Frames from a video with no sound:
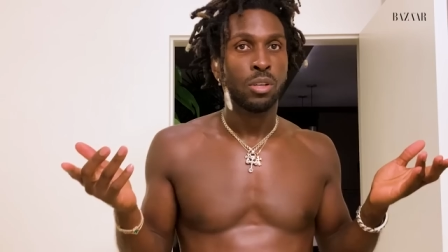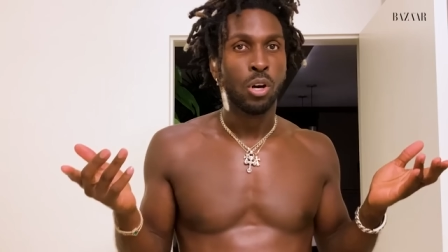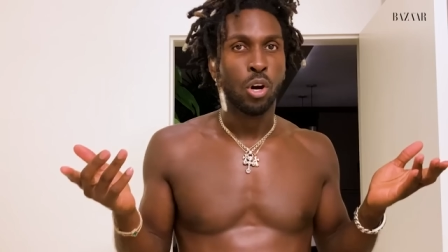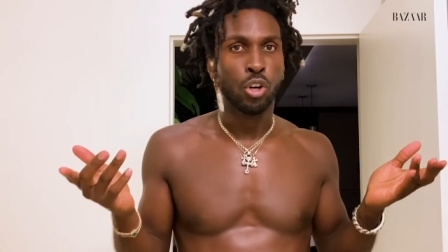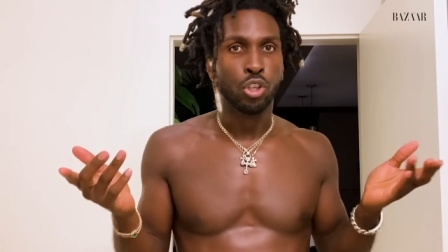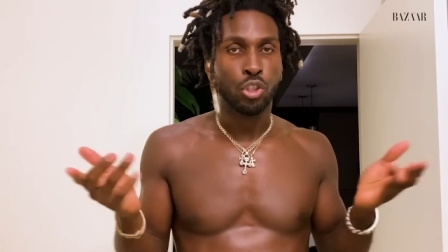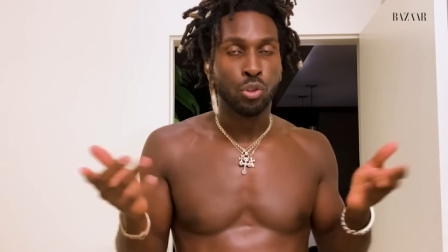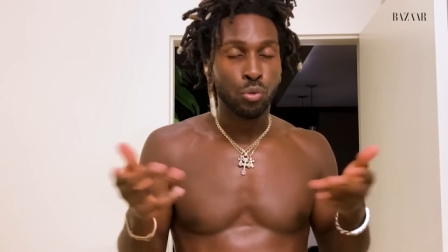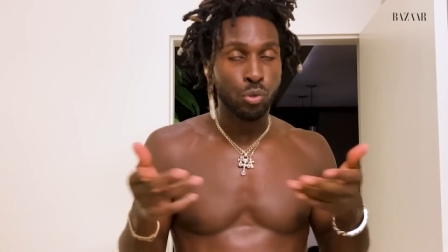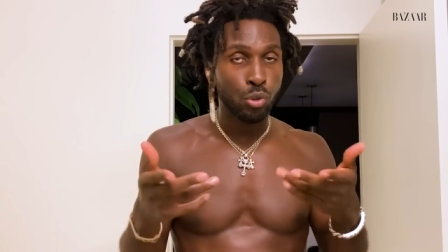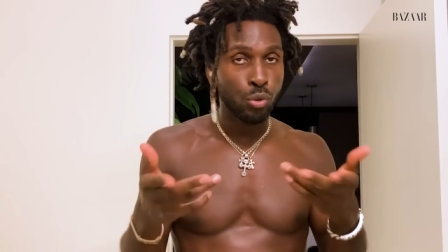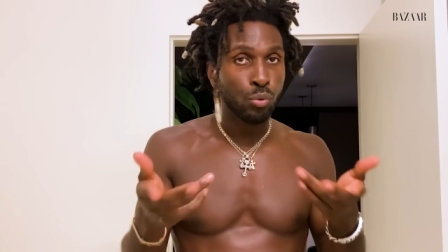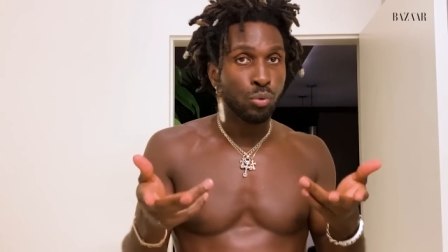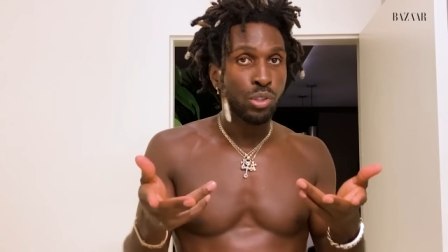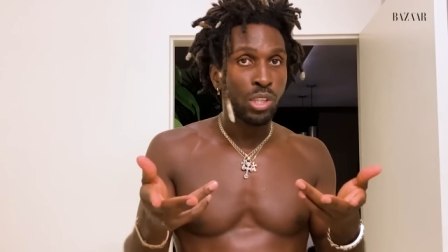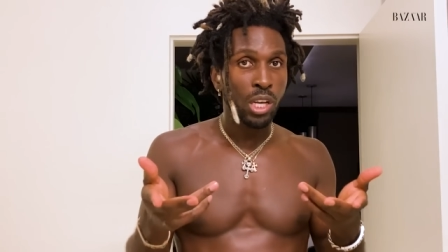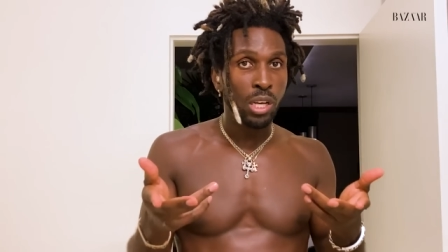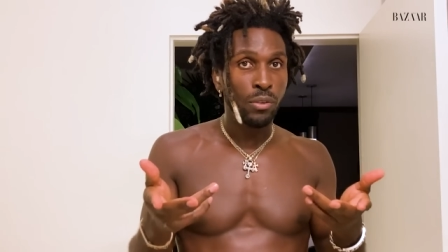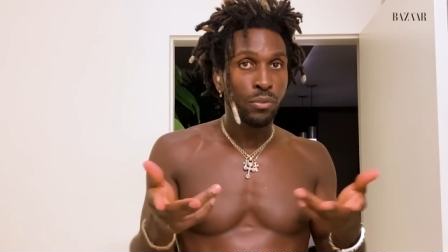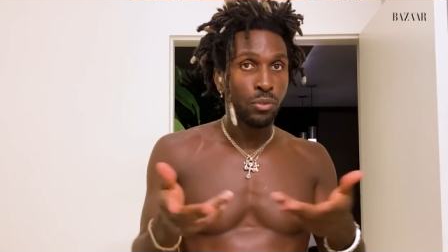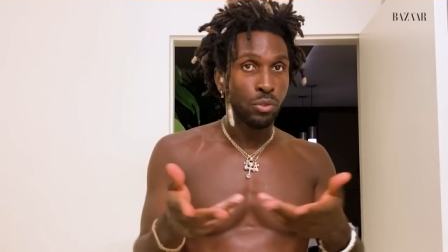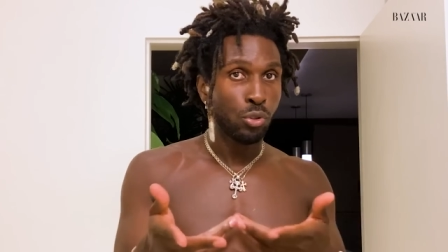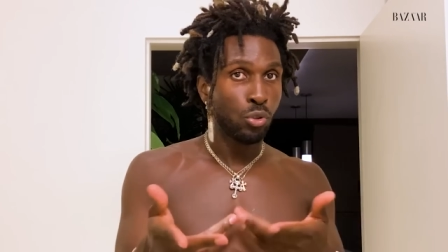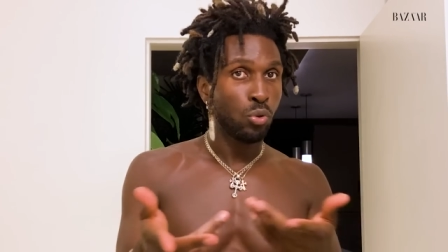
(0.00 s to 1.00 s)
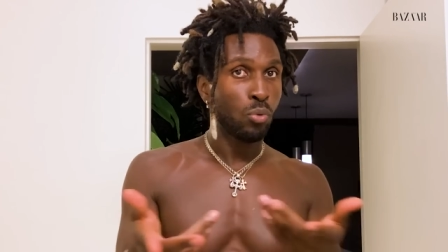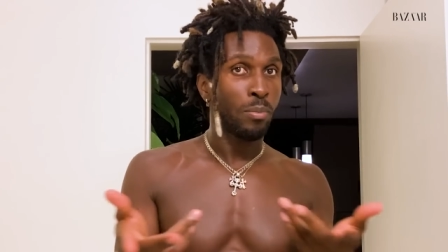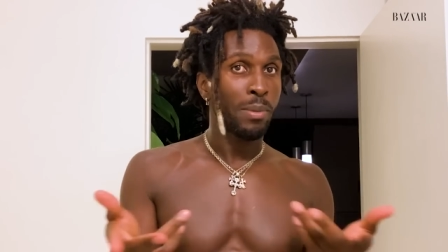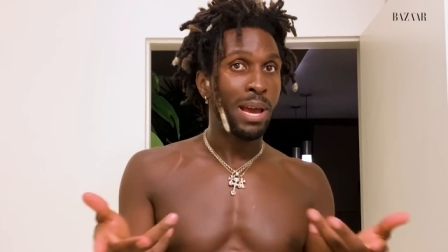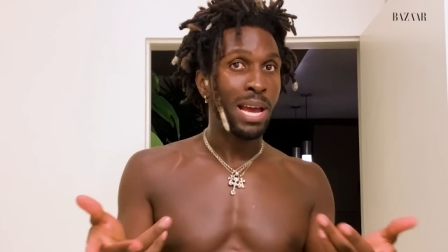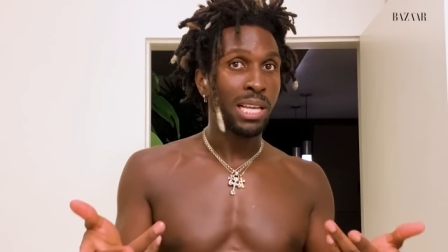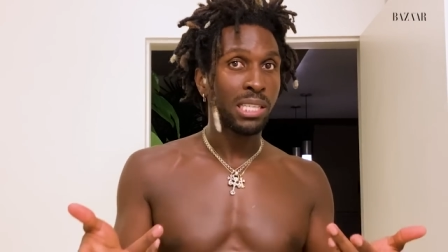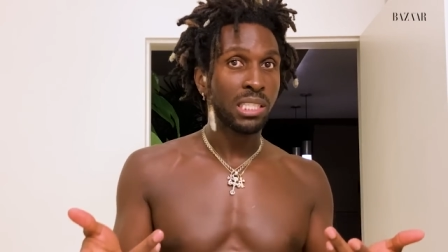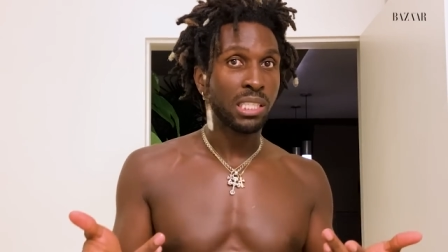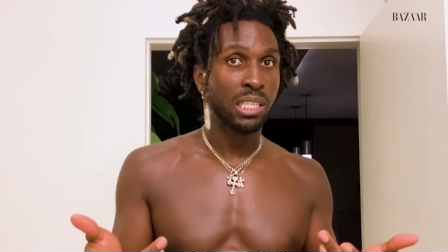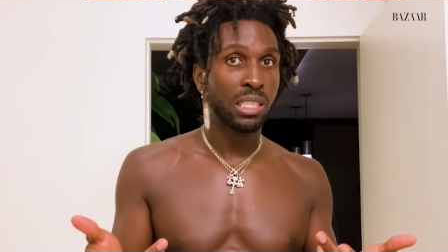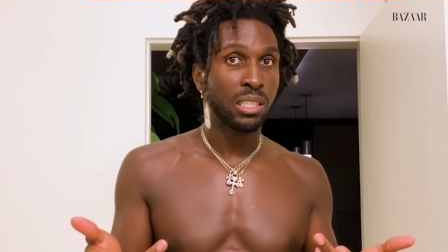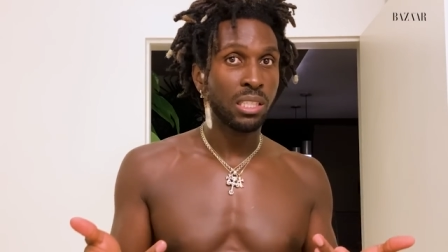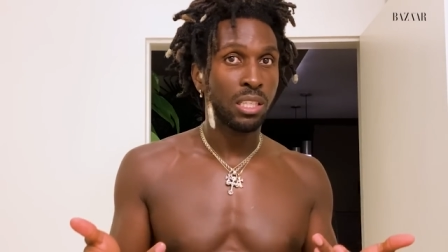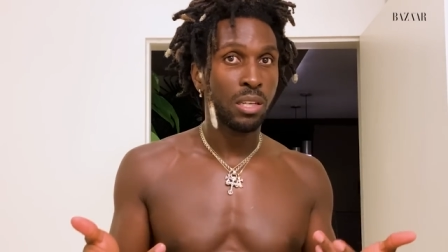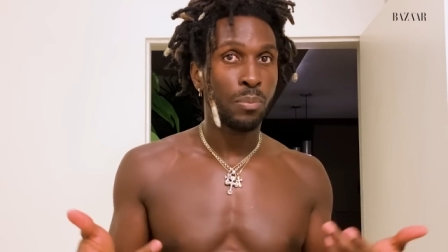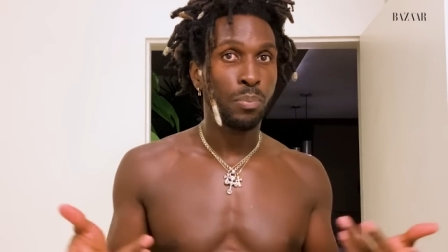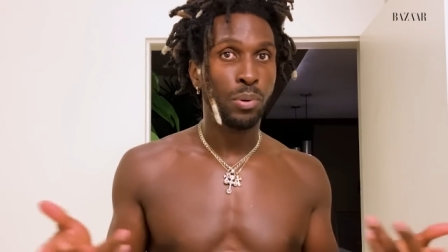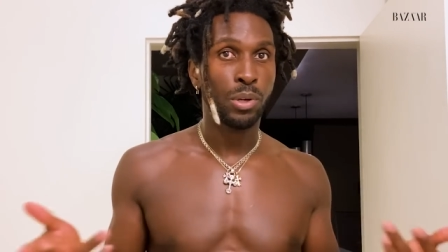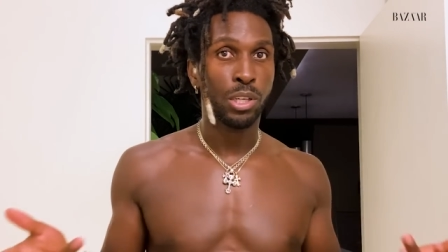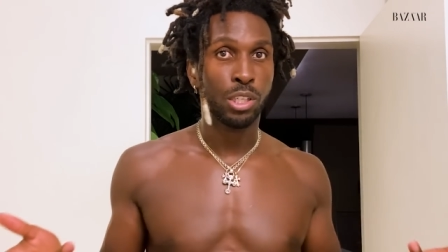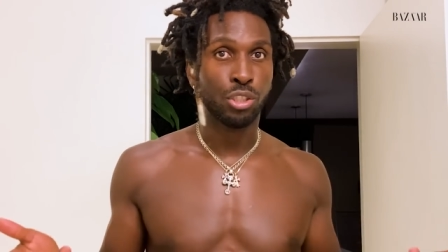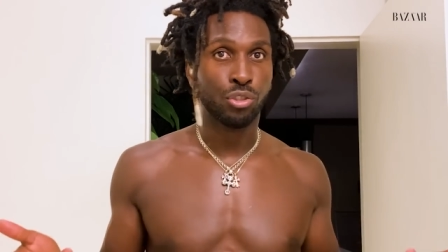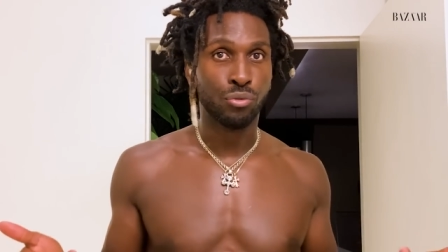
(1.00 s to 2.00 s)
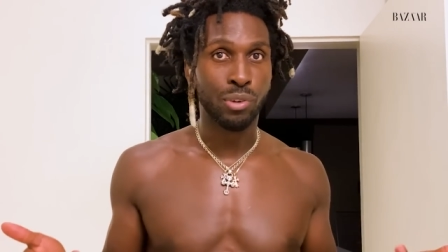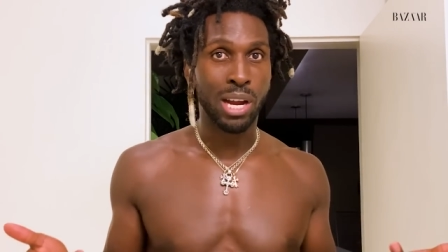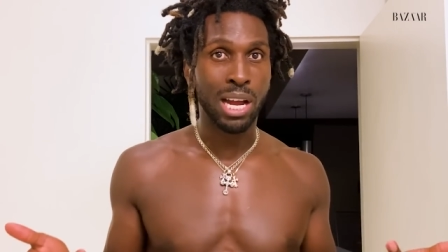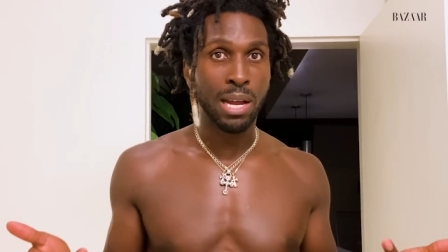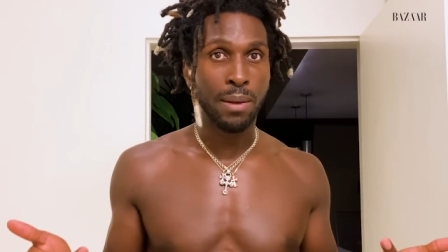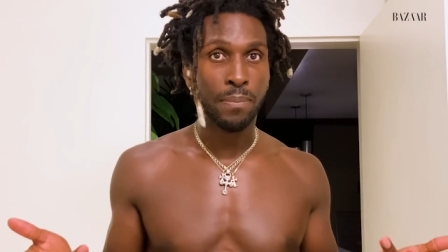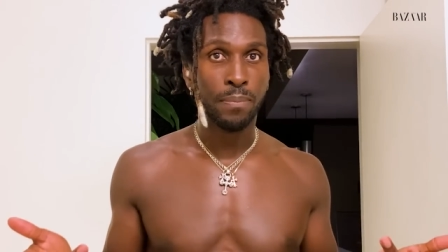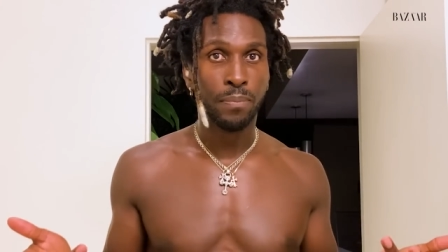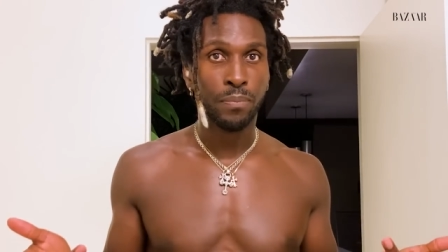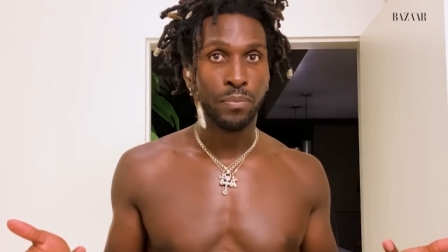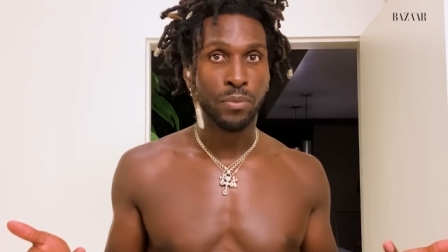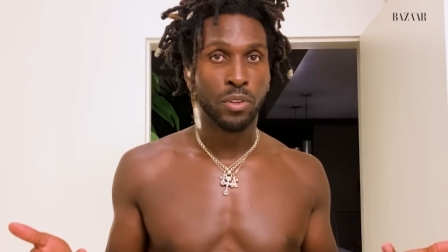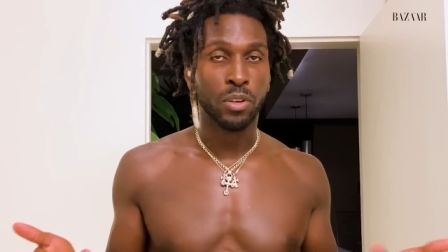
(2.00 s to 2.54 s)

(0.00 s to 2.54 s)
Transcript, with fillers: Oh, you too tough? You too masculine to put a drop